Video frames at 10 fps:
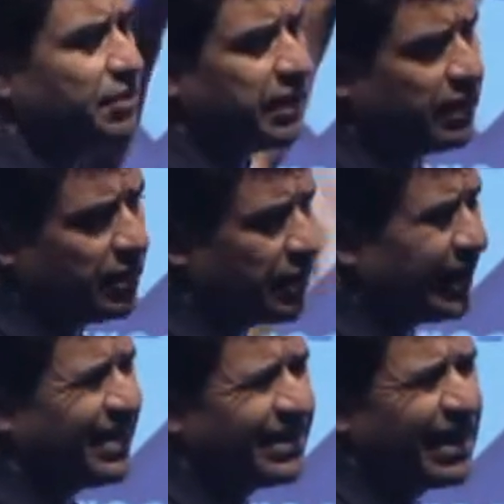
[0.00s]
You can
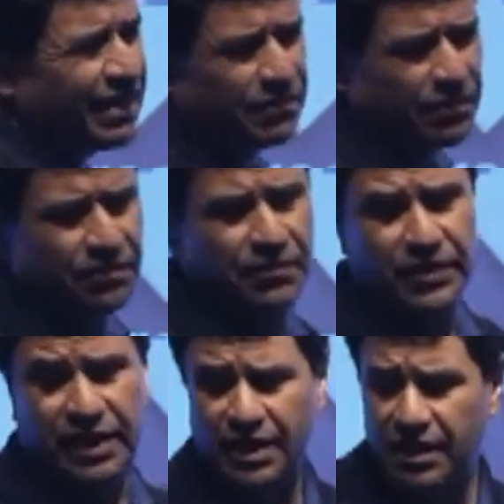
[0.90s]
get that for
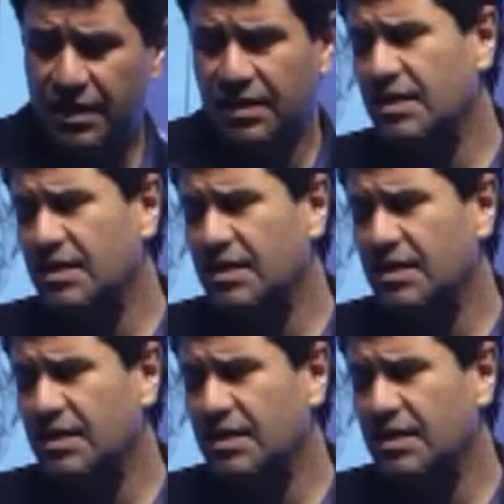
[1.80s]
free